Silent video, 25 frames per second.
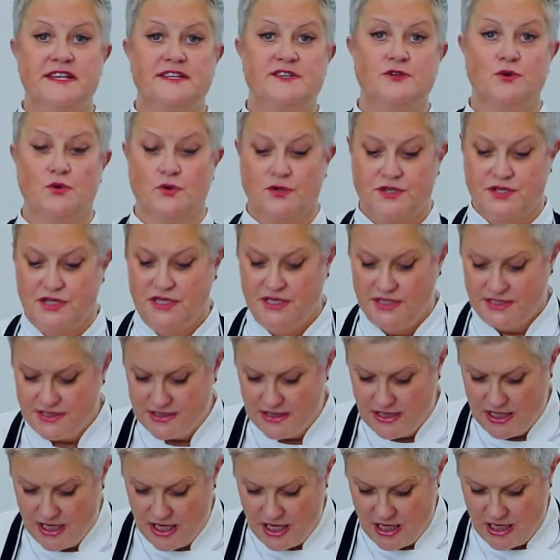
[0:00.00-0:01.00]
sauces.
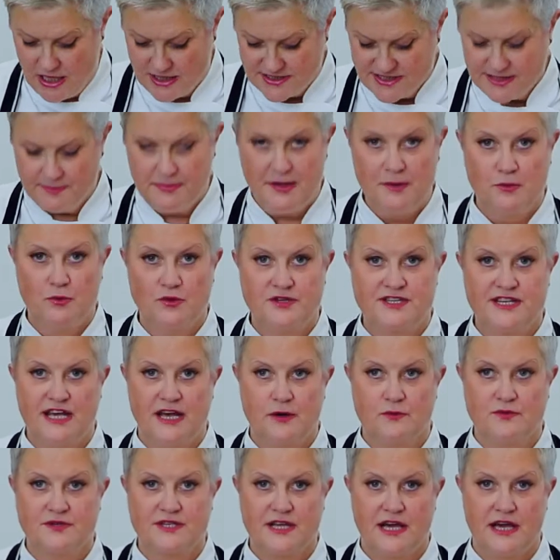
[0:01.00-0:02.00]
Some people will say
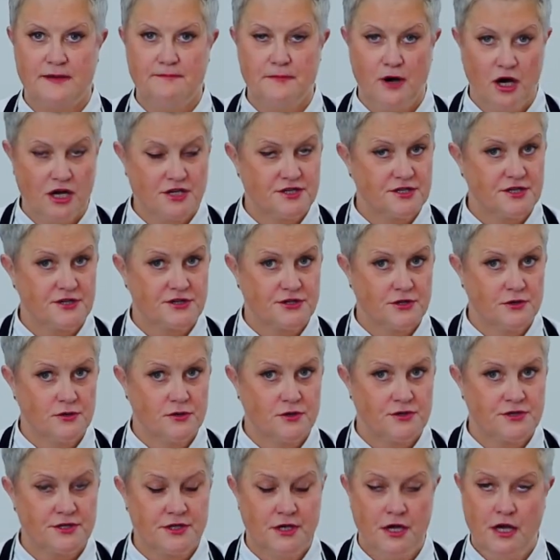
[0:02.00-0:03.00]
it was a master
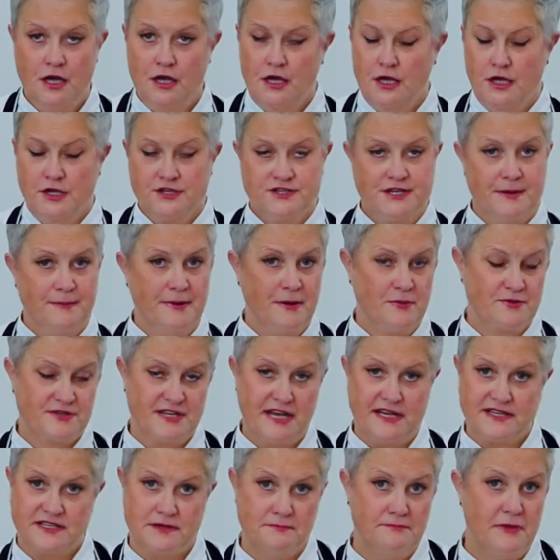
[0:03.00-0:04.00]
sauce. Some people
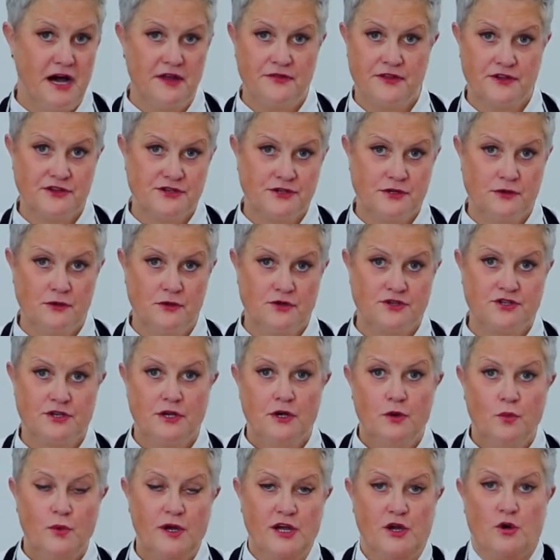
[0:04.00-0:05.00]
say it's a mother sauce.
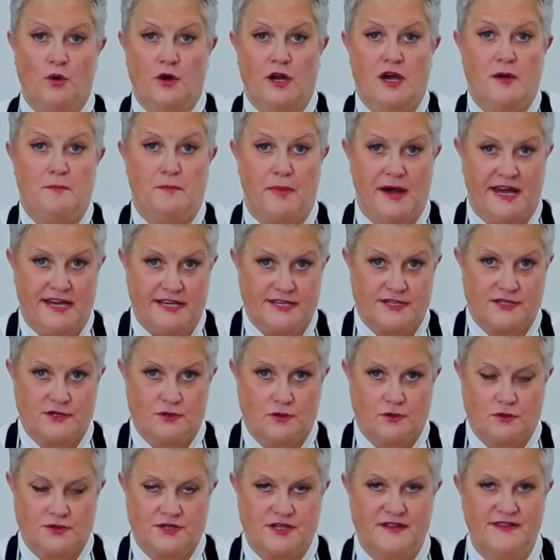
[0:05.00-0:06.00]
We call it a base
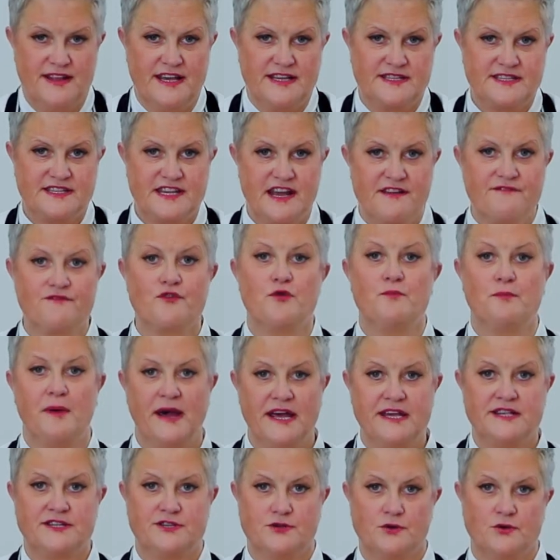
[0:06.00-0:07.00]
sauce, and there's several
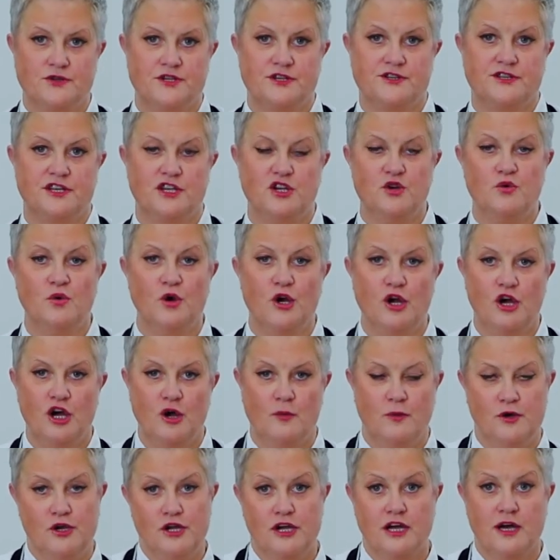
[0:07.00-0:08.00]
base sauces that you will learn
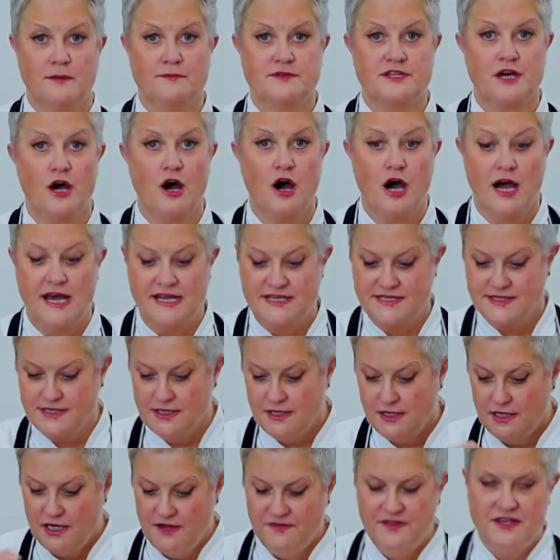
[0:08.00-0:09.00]
when you come to ice.
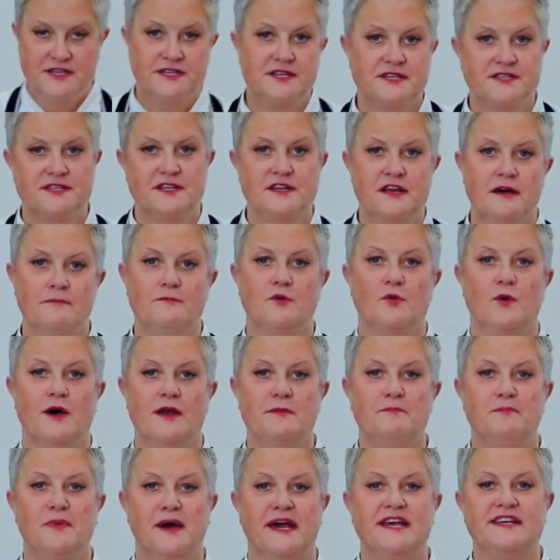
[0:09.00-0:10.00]
This is the
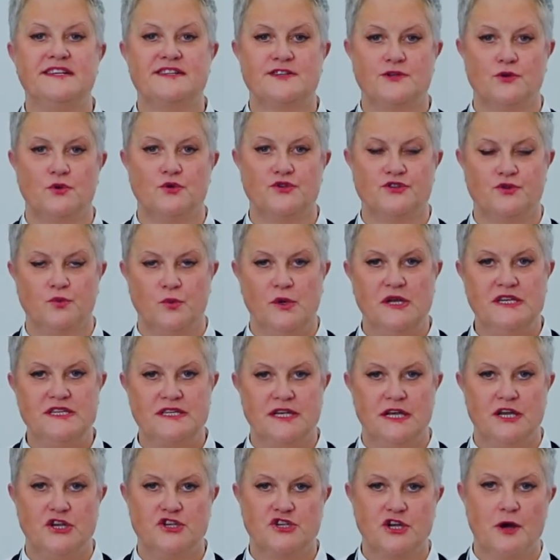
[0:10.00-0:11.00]
#1 base sauce that we
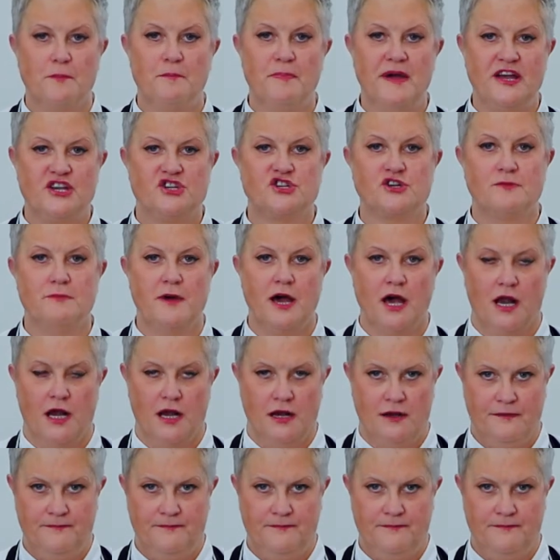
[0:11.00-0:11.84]
teach, a bechamel.